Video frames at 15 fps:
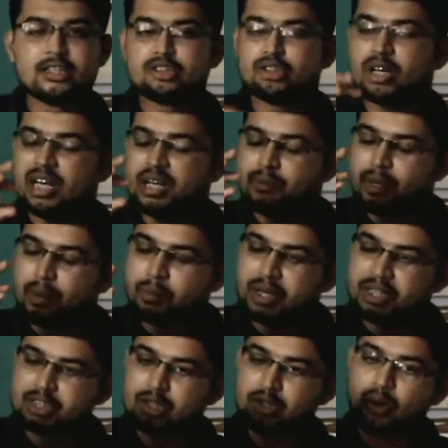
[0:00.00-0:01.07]
So
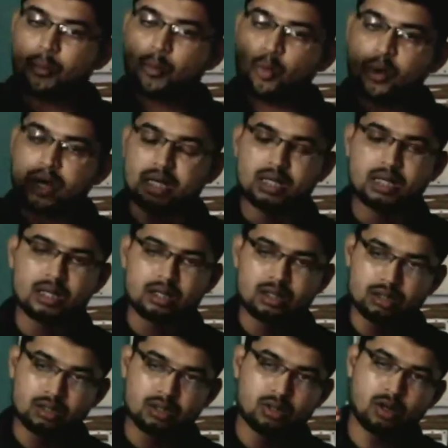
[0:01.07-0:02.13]
11% of weight
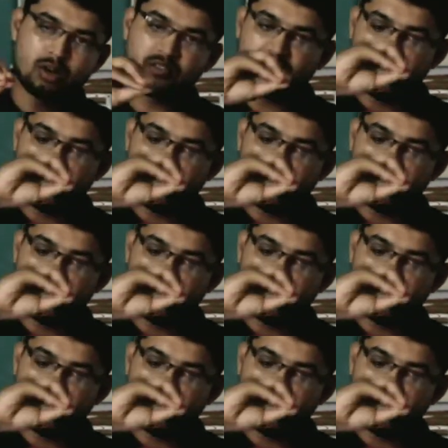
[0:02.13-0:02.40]
of